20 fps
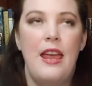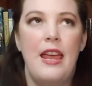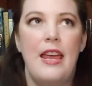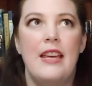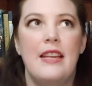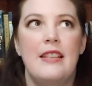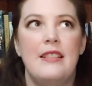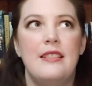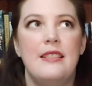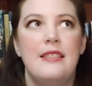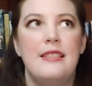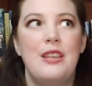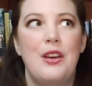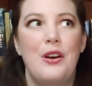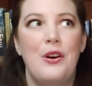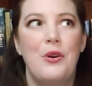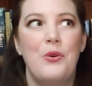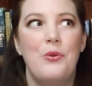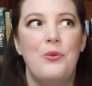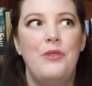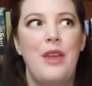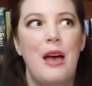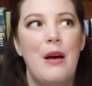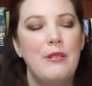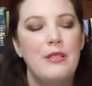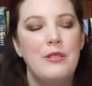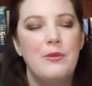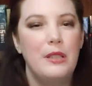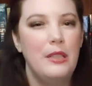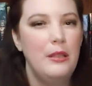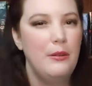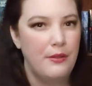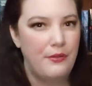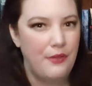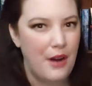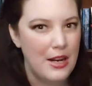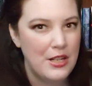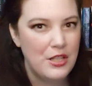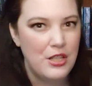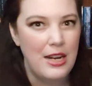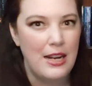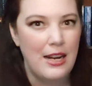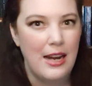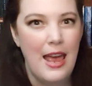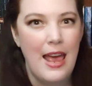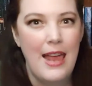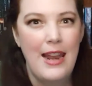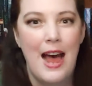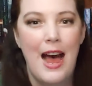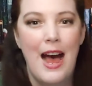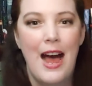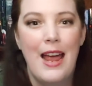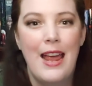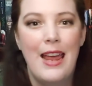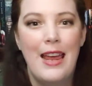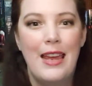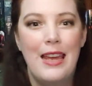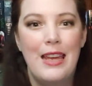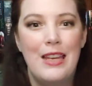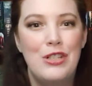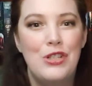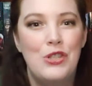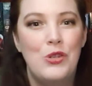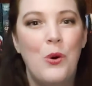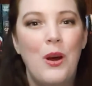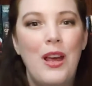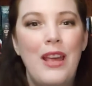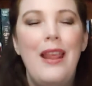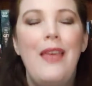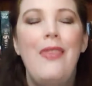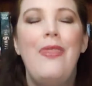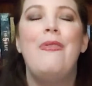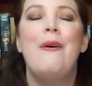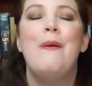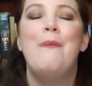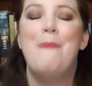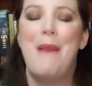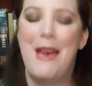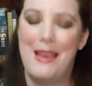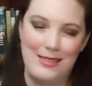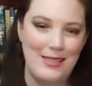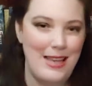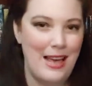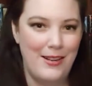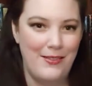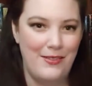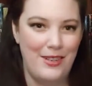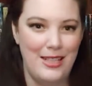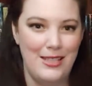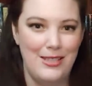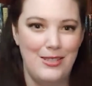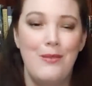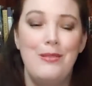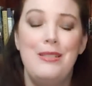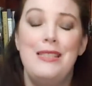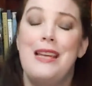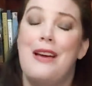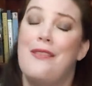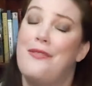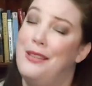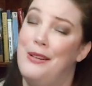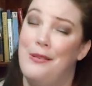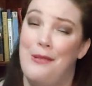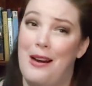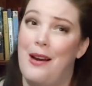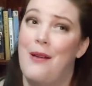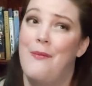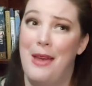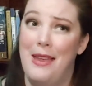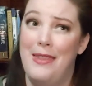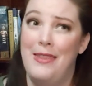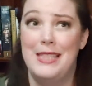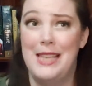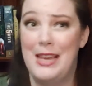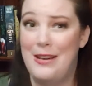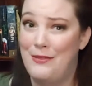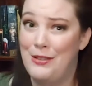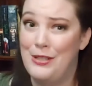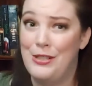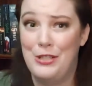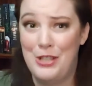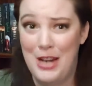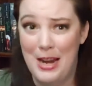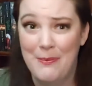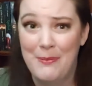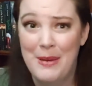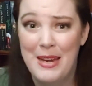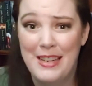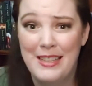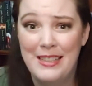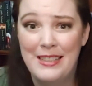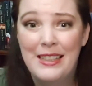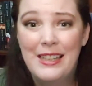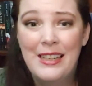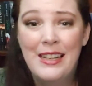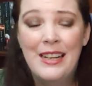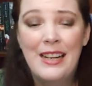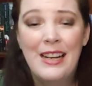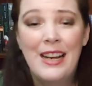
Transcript: And so that was really refreshing, and I enjoyed the mess out of it. So I would definitely recommend The Savior's Champion.